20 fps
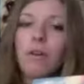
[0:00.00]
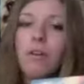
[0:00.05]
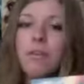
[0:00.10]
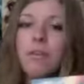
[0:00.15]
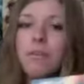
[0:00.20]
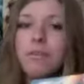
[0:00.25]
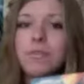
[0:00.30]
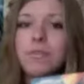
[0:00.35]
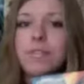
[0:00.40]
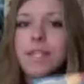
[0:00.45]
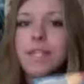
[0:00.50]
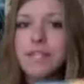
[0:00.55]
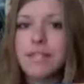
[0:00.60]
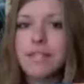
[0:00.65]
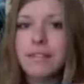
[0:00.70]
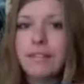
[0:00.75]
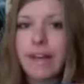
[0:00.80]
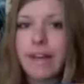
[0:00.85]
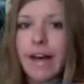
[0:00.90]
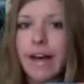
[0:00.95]
through
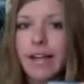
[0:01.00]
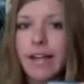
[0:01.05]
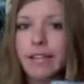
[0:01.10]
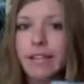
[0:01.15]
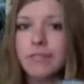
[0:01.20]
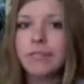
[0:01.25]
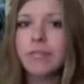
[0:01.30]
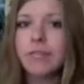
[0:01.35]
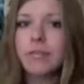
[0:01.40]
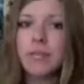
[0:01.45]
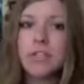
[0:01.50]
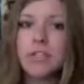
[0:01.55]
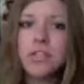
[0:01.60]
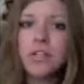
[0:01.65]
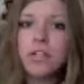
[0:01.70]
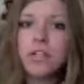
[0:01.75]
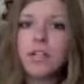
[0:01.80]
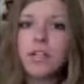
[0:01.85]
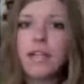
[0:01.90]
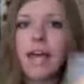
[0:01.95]
65,
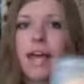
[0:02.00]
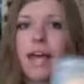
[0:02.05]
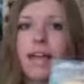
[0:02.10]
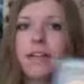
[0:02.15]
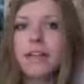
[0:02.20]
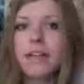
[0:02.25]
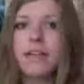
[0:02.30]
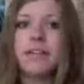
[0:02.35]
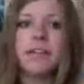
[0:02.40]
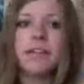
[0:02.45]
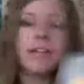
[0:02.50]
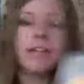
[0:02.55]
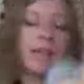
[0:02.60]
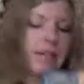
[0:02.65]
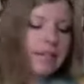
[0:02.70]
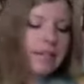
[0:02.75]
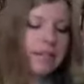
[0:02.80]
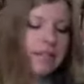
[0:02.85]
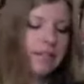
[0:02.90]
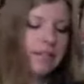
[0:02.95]
original and
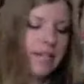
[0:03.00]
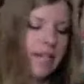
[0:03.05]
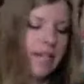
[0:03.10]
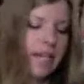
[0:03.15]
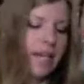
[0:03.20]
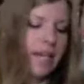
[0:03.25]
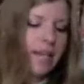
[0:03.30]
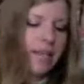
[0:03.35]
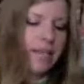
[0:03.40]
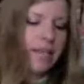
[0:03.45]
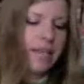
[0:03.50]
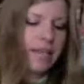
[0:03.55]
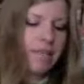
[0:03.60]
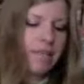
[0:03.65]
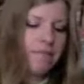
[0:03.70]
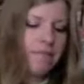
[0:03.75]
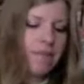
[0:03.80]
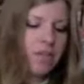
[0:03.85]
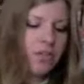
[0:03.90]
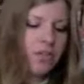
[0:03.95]
uncut.
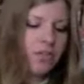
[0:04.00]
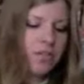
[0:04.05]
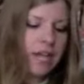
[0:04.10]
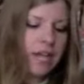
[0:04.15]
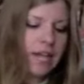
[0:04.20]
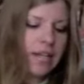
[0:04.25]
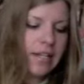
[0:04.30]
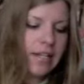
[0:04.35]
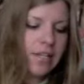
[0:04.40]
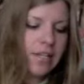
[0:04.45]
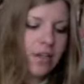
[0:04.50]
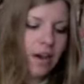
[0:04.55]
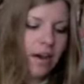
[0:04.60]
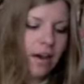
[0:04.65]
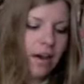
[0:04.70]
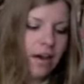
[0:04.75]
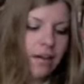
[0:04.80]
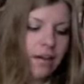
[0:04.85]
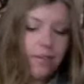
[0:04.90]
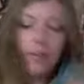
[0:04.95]
The features on it
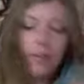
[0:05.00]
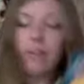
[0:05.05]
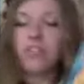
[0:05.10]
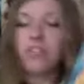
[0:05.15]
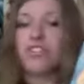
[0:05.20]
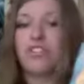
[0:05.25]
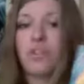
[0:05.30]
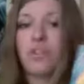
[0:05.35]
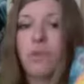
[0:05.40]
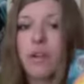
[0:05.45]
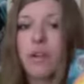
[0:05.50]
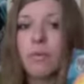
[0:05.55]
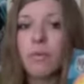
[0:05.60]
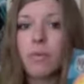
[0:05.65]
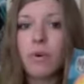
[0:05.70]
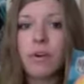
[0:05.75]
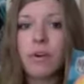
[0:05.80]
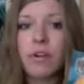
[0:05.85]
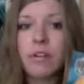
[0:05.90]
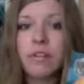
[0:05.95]
are, there are
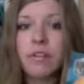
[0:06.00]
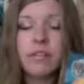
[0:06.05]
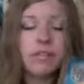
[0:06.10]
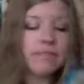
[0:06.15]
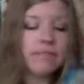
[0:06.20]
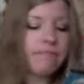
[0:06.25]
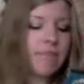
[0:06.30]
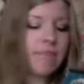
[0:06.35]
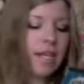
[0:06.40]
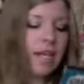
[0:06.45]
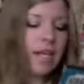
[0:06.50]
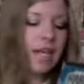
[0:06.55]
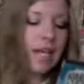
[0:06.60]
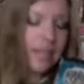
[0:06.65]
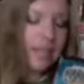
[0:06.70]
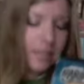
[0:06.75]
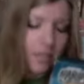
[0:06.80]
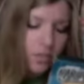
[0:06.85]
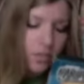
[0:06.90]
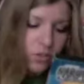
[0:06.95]
storyboards,
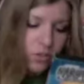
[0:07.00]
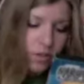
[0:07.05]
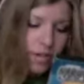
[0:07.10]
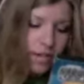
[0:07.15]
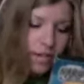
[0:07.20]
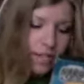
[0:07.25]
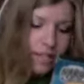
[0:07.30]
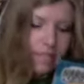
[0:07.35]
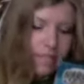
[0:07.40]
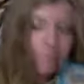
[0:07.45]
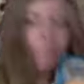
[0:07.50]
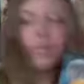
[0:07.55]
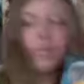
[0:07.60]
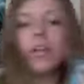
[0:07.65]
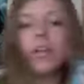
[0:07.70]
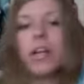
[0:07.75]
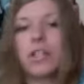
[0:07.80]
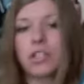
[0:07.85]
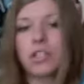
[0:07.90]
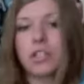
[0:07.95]
English credits,
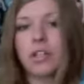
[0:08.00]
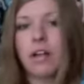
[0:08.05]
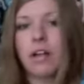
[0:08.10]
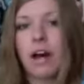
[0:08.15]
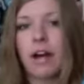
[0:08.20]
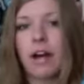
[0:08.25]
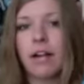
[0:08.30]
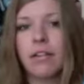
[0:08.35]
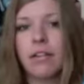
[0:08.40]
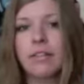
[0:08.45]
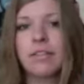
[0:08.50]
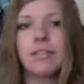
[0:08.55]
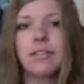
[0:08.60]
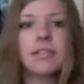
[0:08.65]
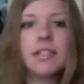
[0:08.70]
production art,